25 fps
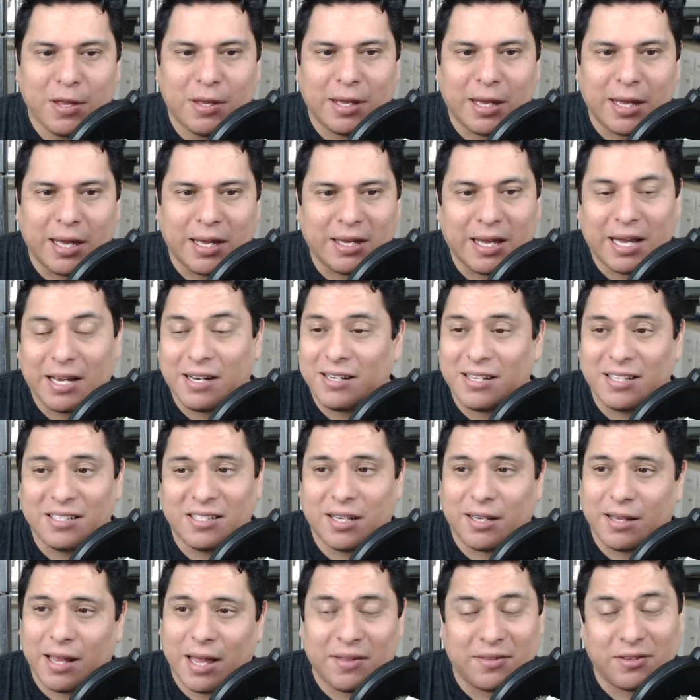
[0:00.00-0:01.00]
And
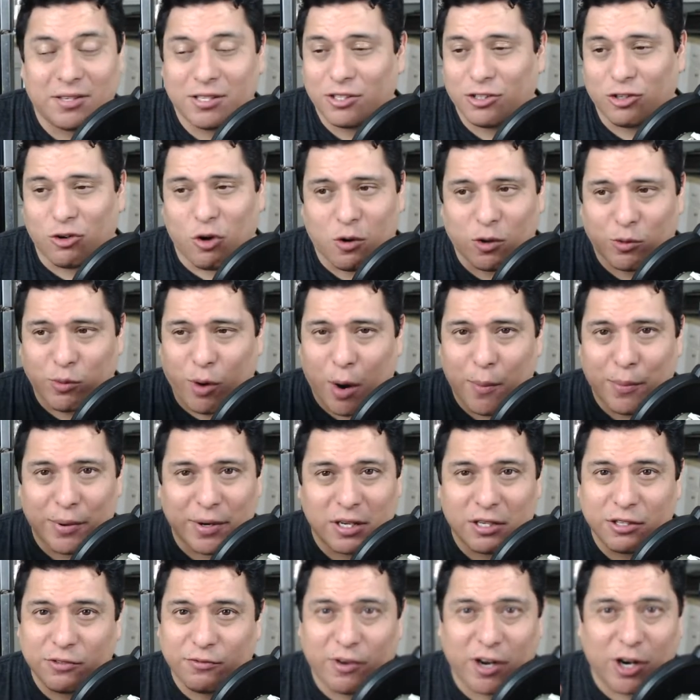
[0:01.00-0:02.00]
the Star Wars
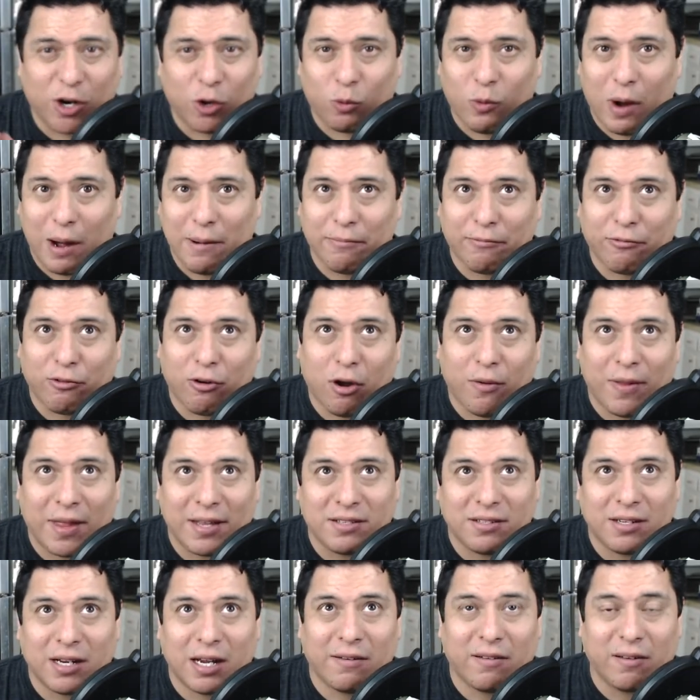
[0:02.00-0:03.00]
property is very ripe for all
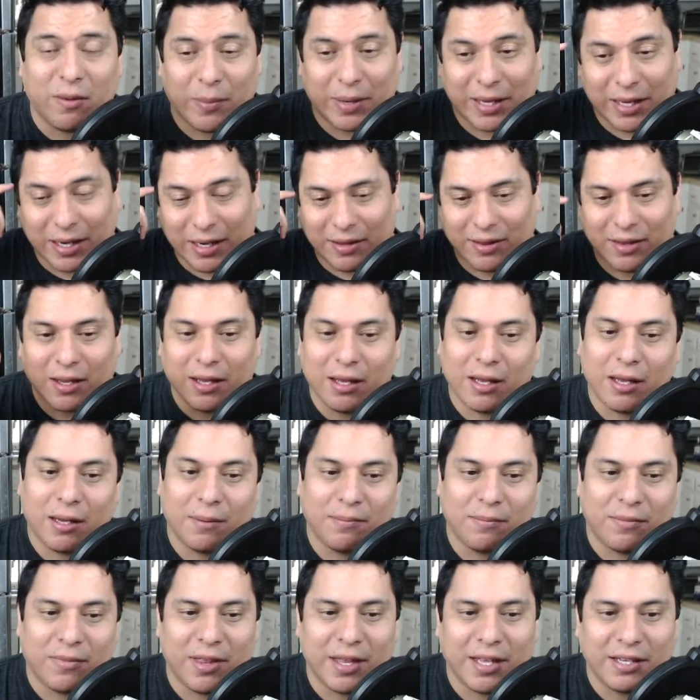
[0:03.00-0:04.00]
that stuff. I mean,
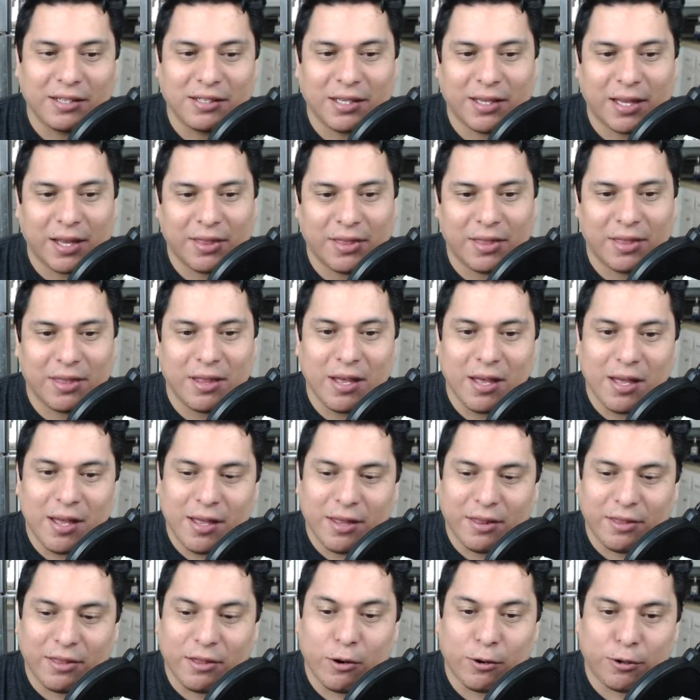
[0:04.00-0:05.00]
they said that
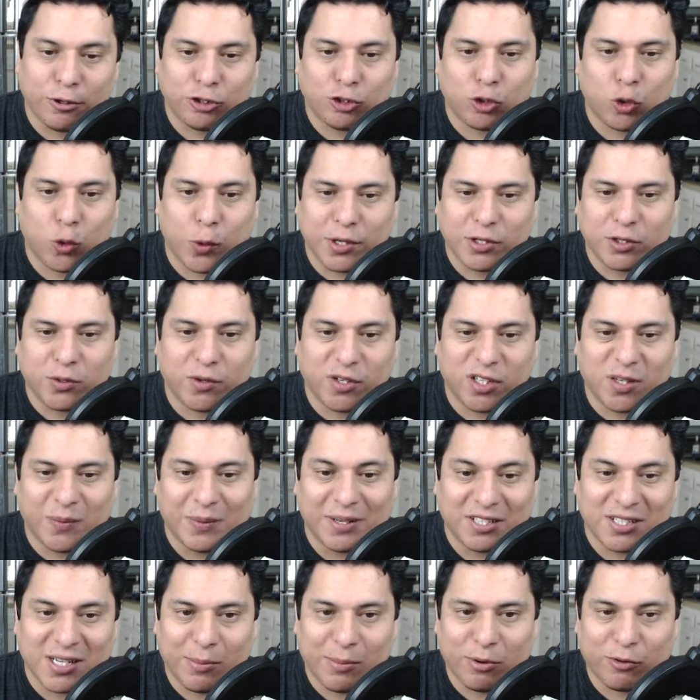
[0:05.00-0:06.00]
their story is going to
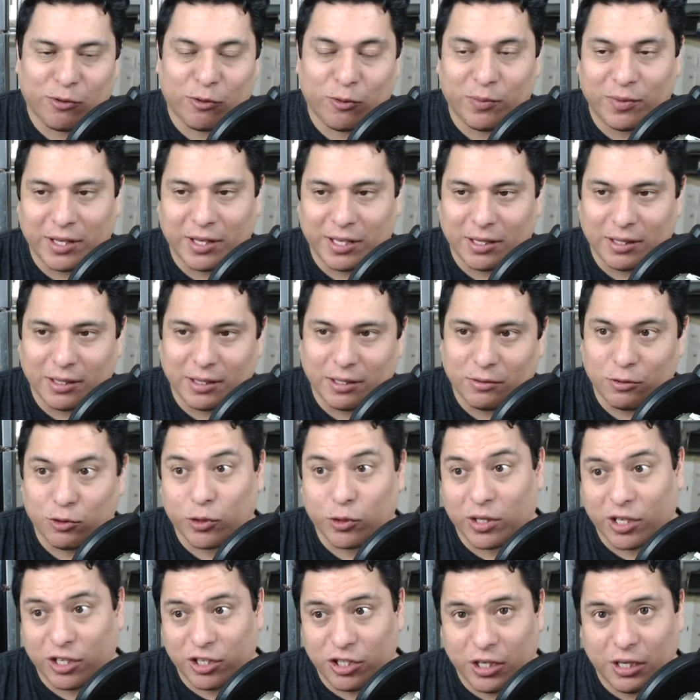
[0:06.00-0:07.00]
be separate from the
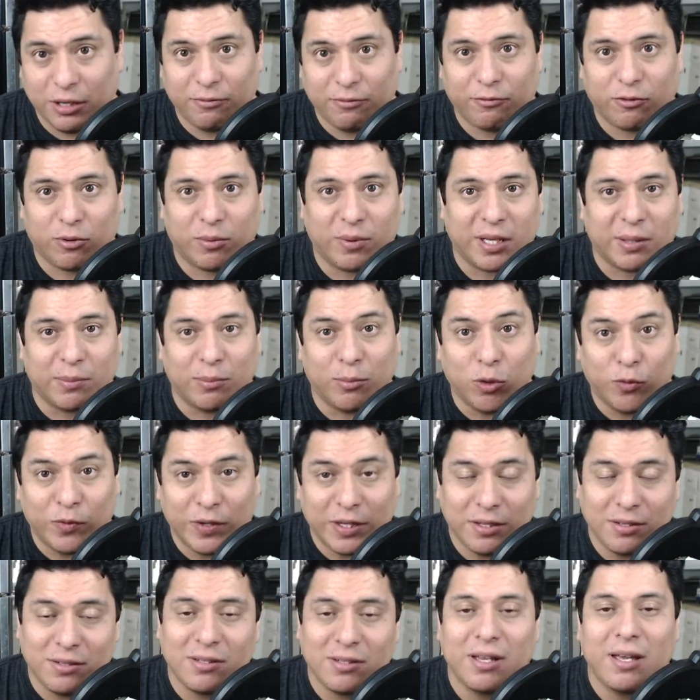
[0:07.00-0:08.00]
trilogy, from the
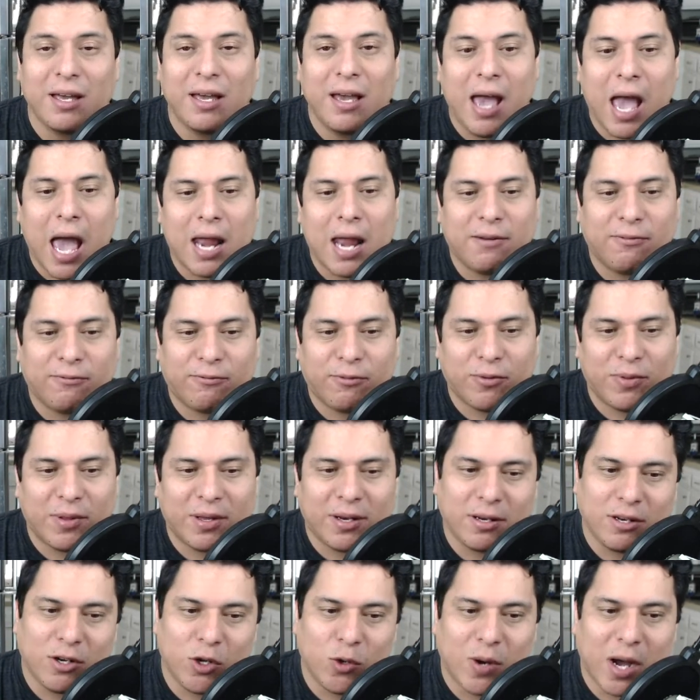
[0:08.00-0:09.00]
movies, and even from
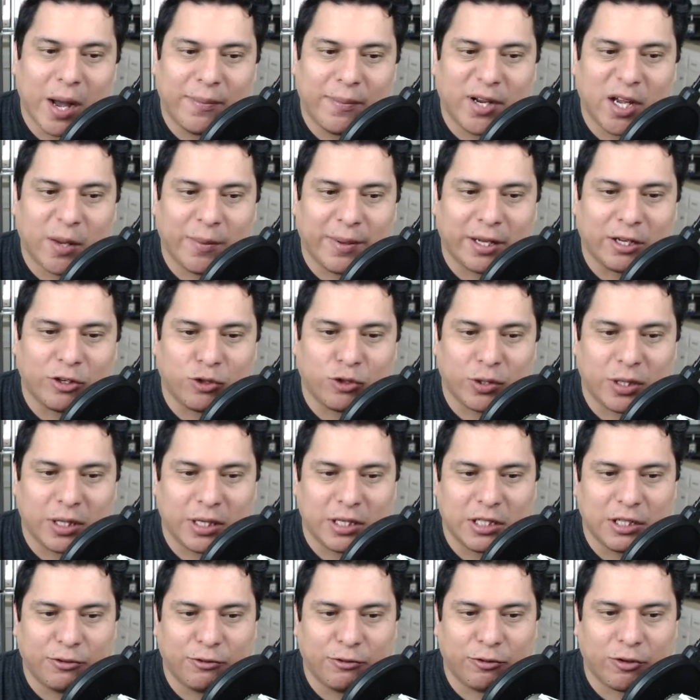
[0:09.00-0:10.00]
the new upcoming
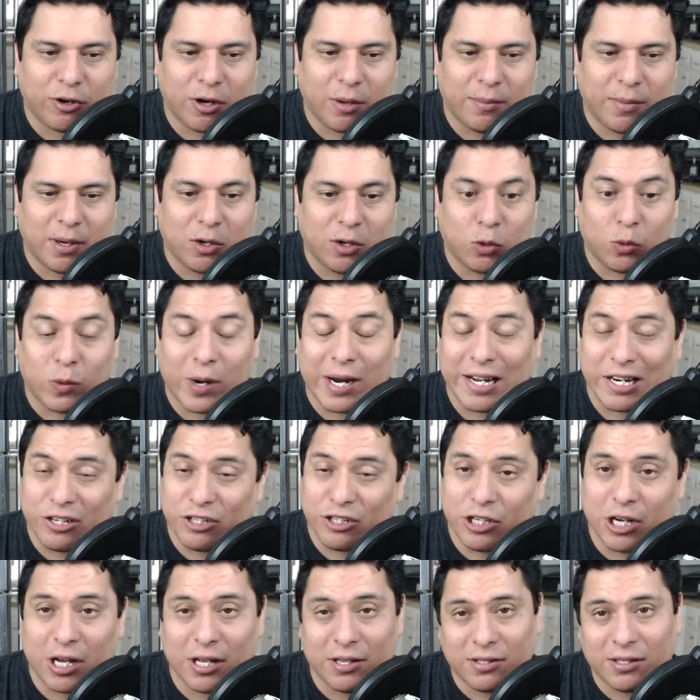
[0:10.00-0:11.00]
trilogy from
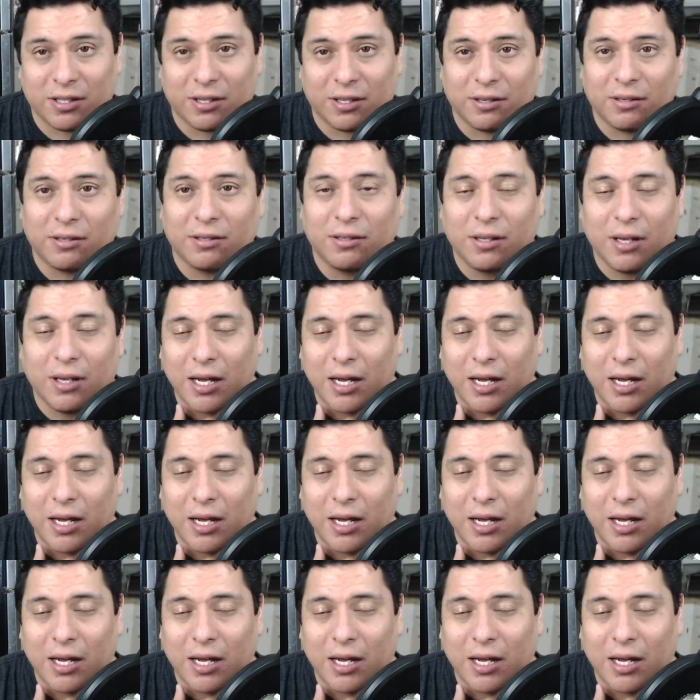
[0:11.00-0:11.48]
Rian Johnson.